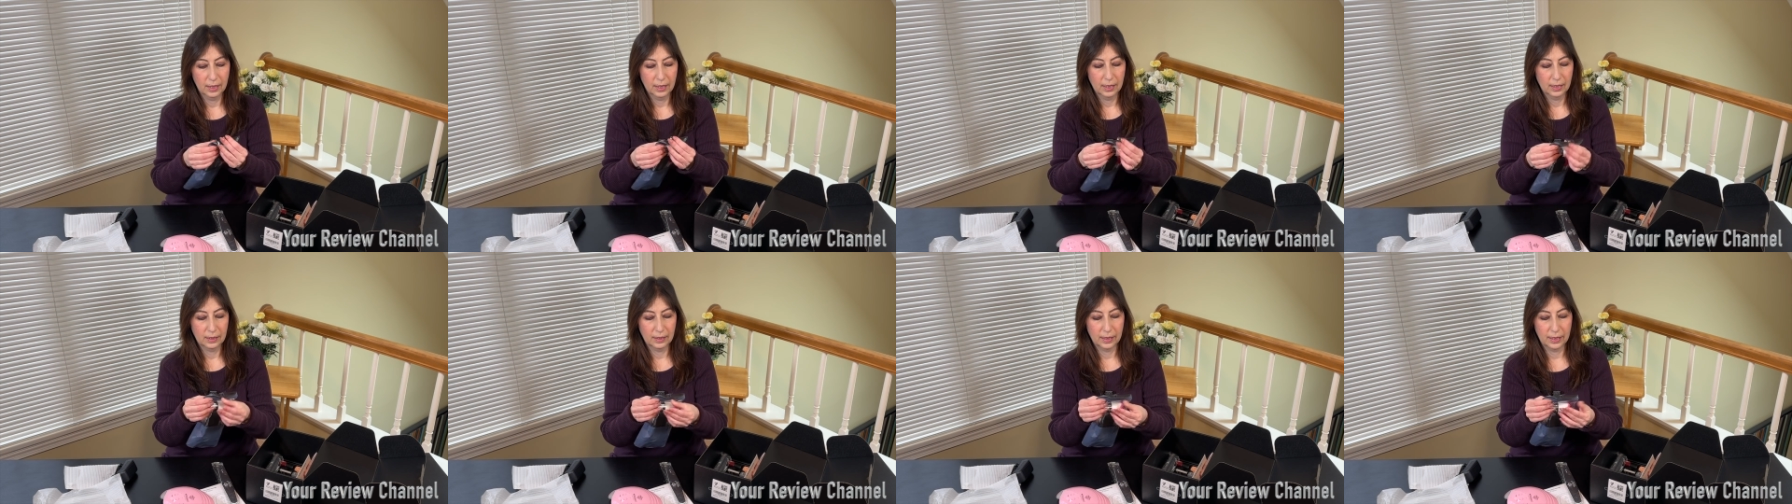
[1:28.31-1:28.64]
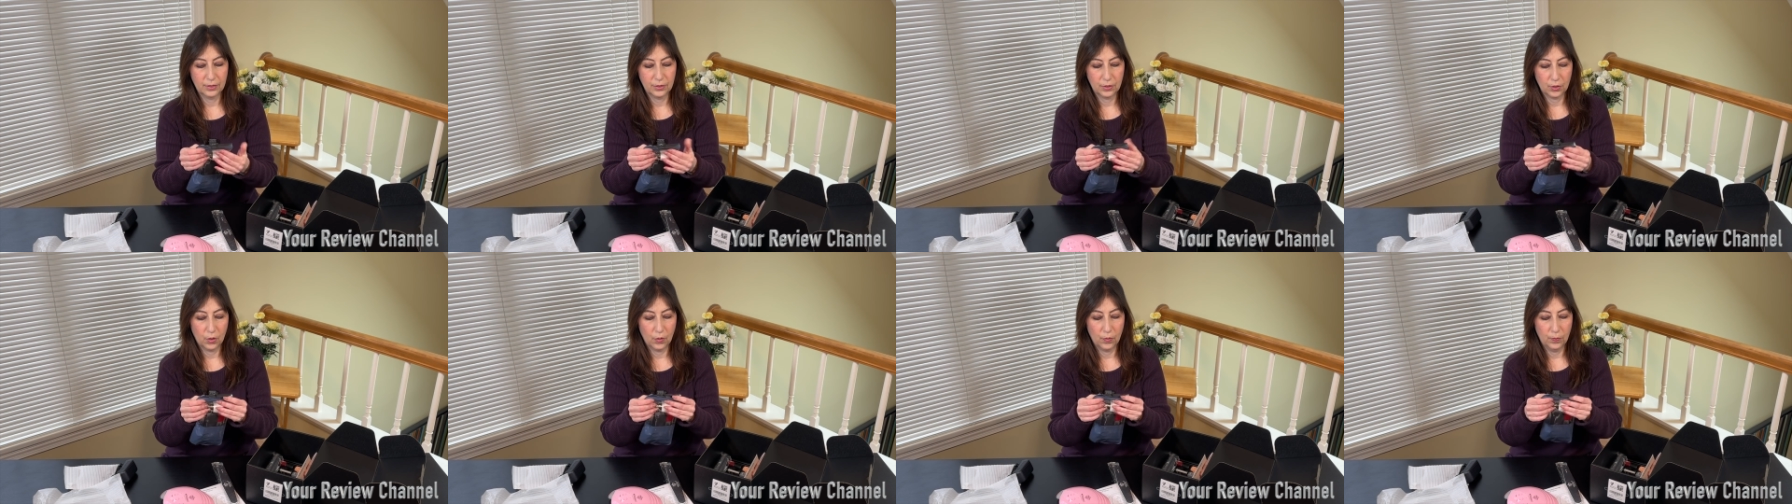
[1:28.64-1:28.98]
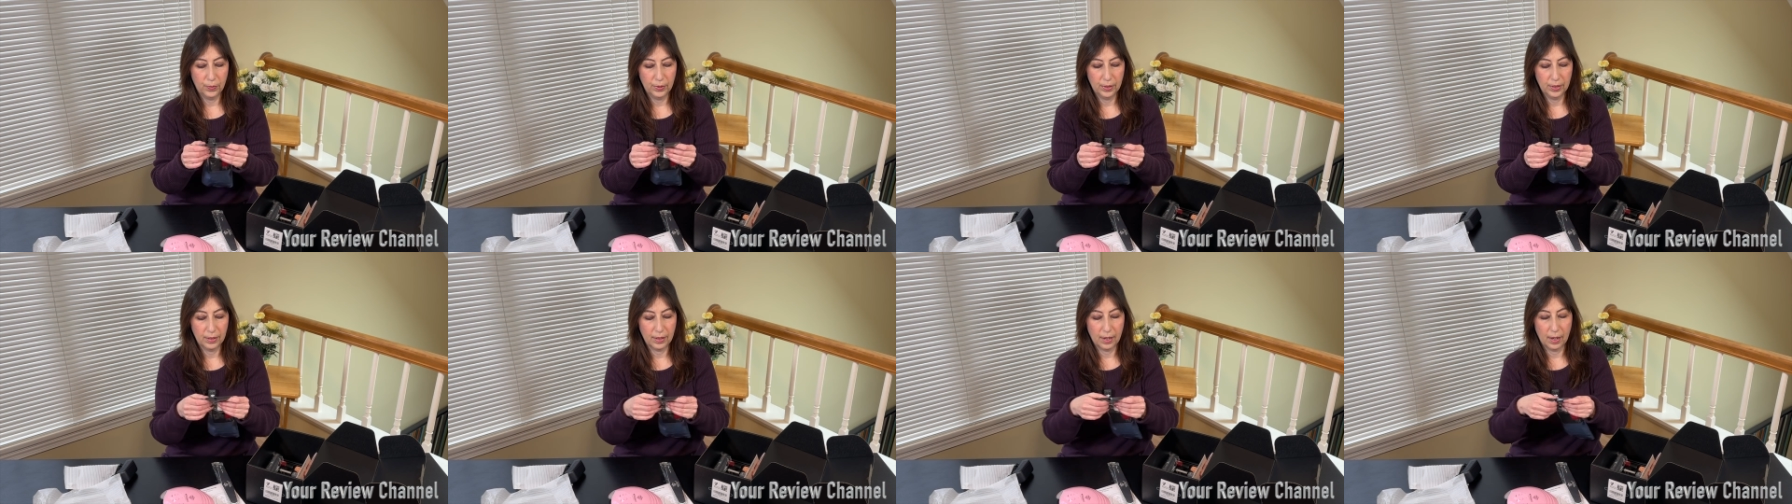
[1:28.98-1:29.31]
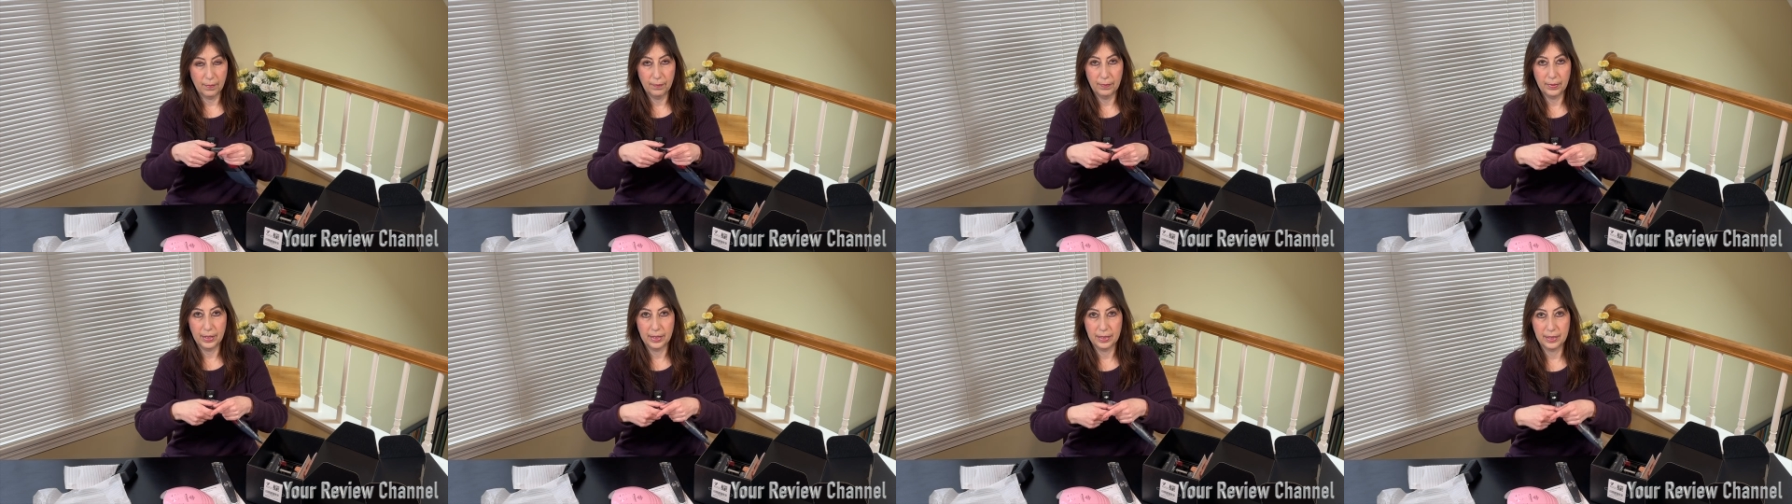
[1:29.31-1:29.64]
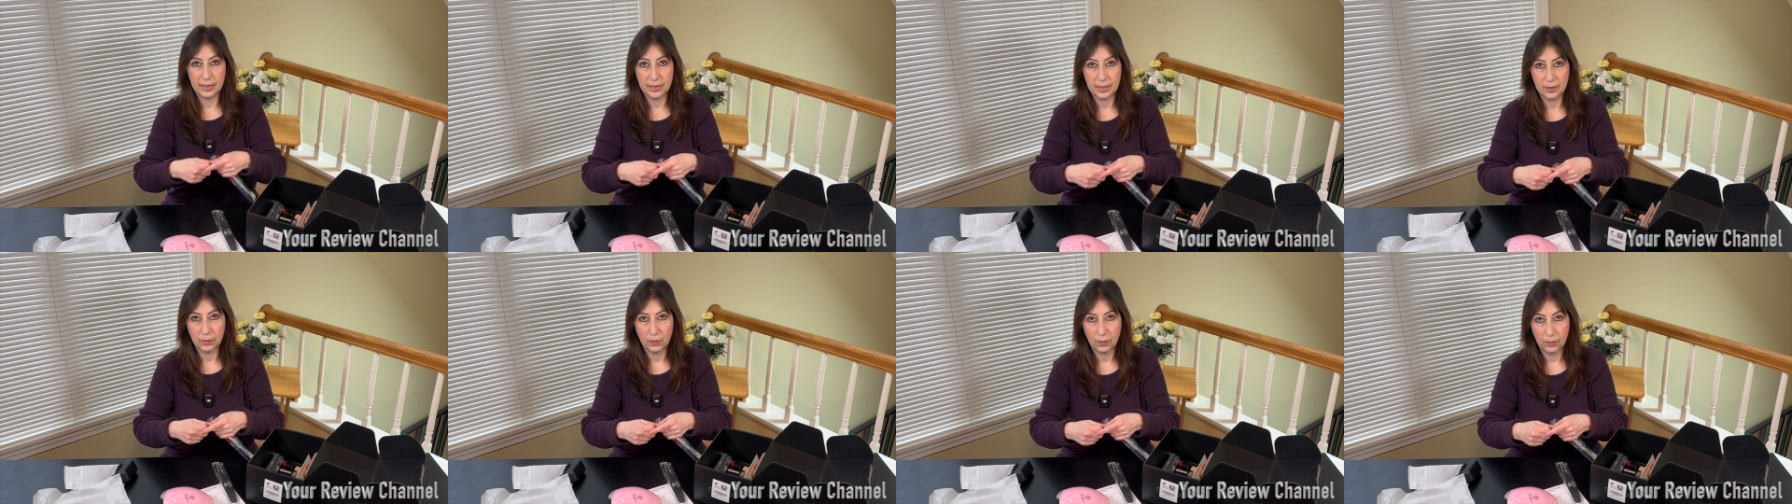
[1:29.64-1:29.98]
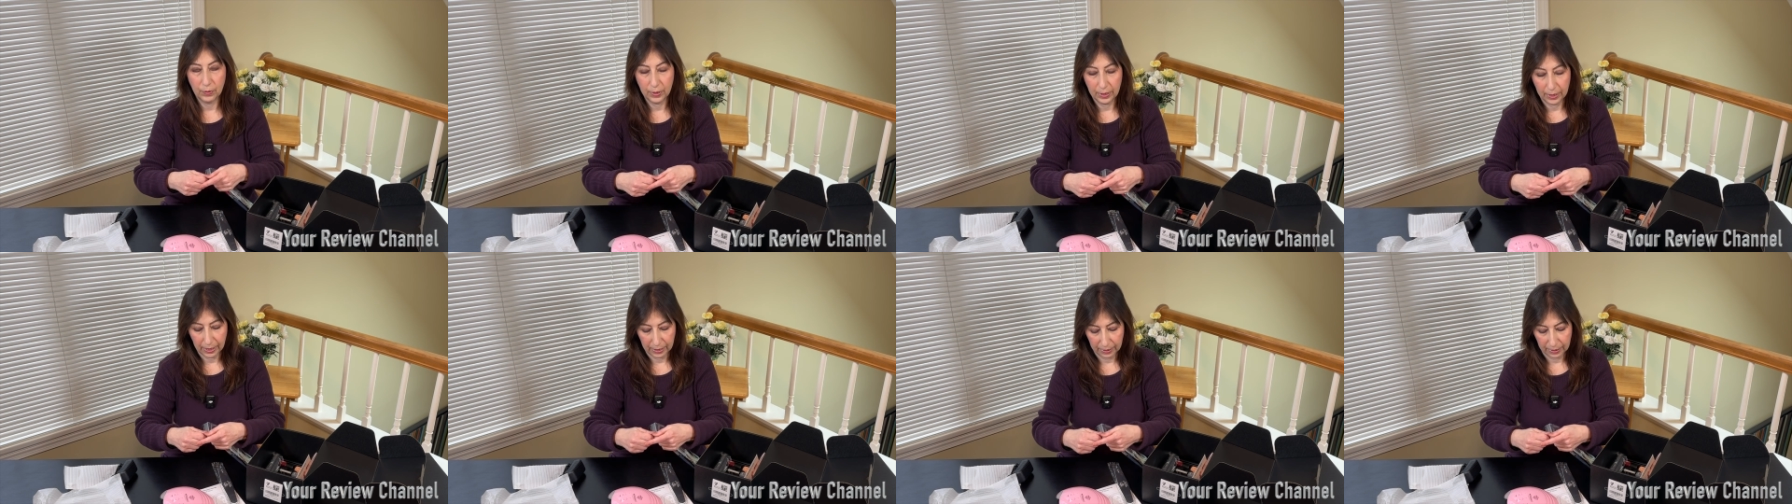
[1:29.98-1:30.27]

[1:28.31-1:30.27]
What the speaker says: Let's open it up and see what we get